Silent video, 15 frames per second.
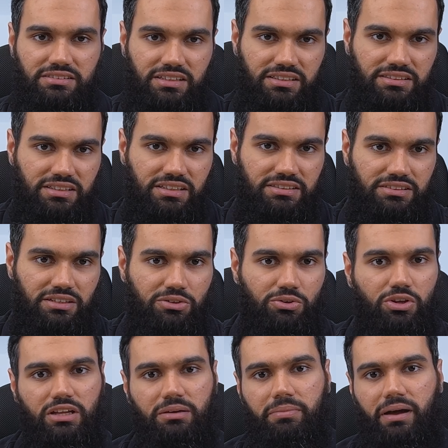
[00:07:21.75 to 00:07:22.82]
changes,
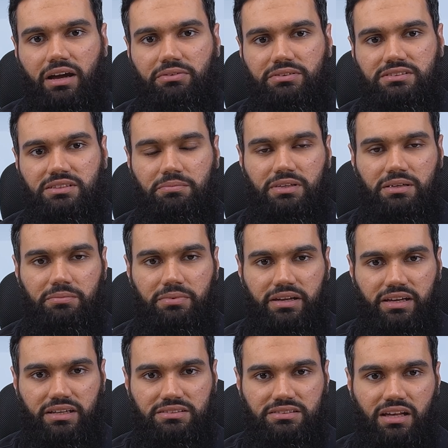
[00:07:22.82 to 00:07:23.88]
rolling back when something
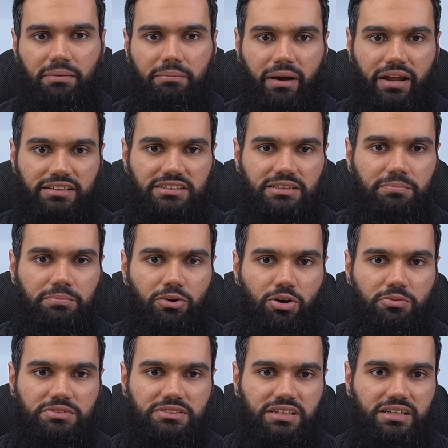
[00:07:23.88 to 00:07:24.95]
breaks, and managing
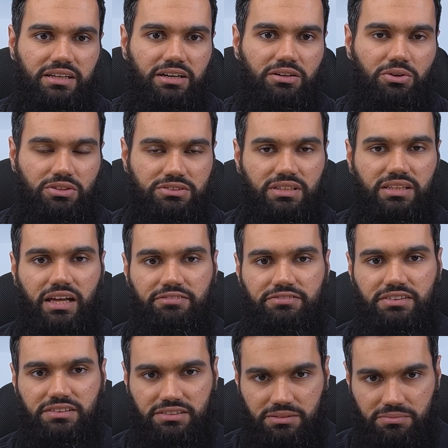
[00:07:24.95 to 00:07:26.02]
prompt state across a live
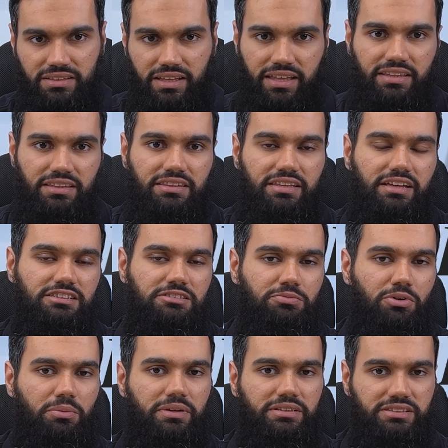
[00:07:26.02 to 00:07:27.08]
system. Then there is prompt